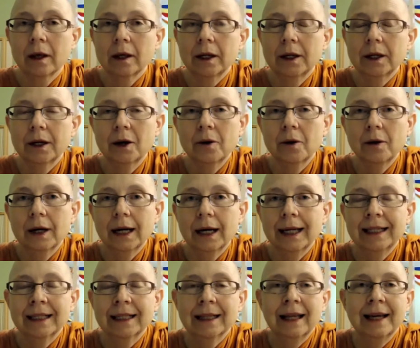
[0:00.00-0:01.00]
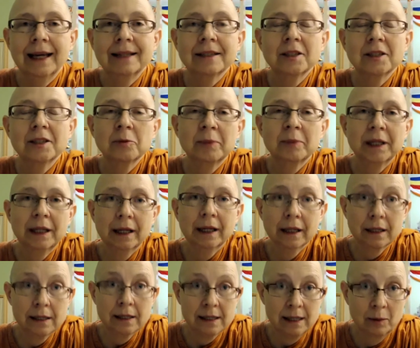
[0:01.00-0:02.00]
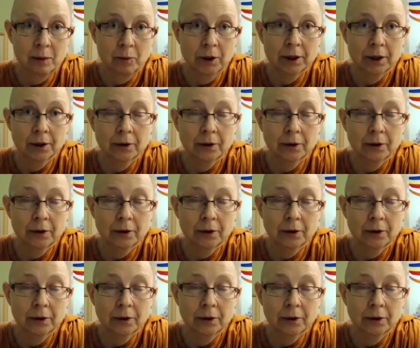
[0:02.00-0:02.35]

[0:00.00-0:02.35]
An enlightened being is someone